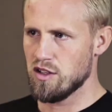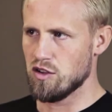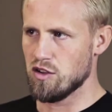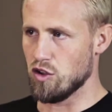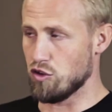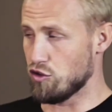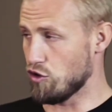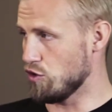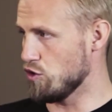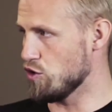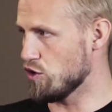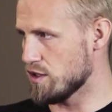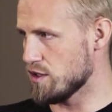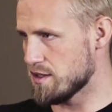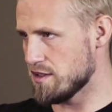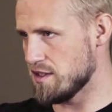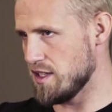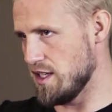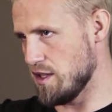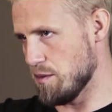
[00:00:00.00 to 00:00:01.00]
You, so you can
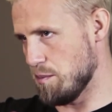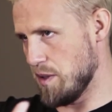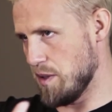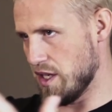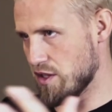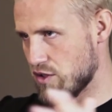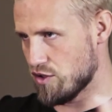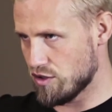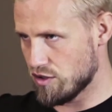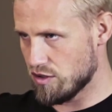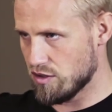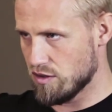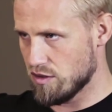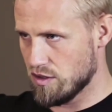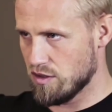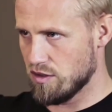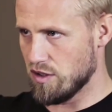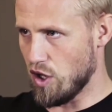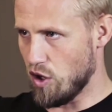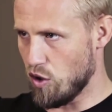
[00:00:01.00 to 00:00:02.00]
see the pitch
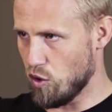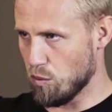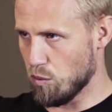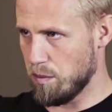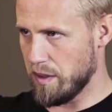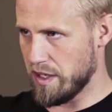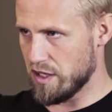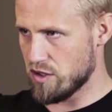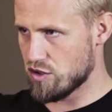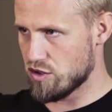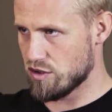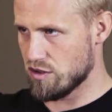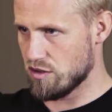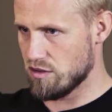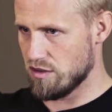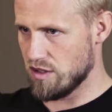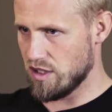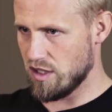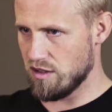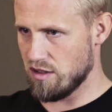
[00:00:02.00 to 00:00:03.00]
the whole pitch
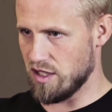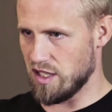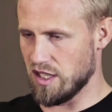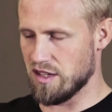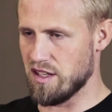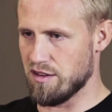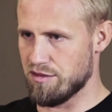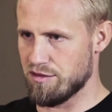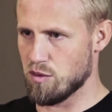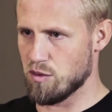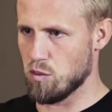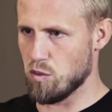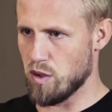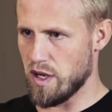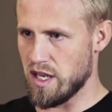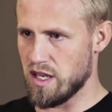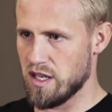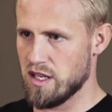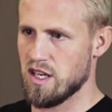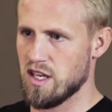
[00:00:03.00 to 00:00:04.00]
in a different
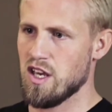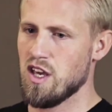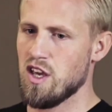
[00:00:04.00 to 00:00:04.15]
way.